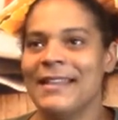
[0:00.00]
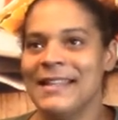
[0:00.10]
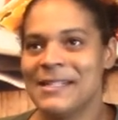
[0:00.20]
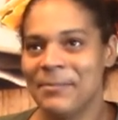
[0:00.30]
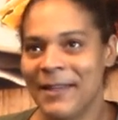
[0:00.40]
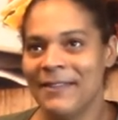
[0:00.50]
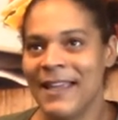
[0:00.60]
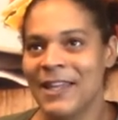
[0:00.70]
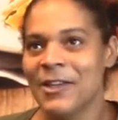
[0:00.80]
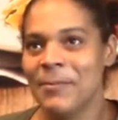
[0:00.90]
That's a big
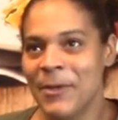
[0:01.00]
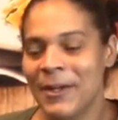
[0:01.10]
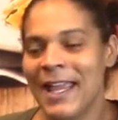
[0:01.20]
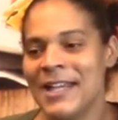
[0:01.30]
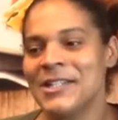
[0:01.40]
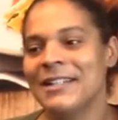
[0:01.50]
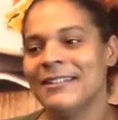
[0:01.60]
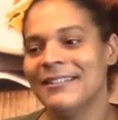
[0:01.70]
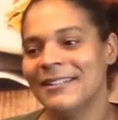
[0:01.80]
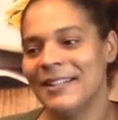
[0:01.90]
thing, communication.
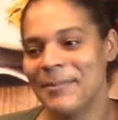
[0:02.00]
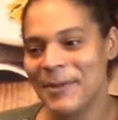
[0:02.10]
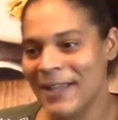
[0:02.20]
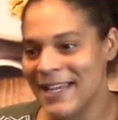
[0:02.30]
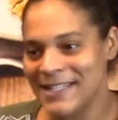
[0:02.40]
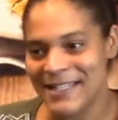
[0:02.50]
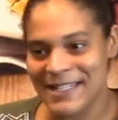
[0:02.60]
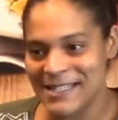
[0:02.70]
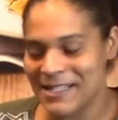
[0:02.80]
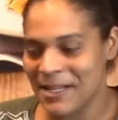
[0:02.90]
Communication is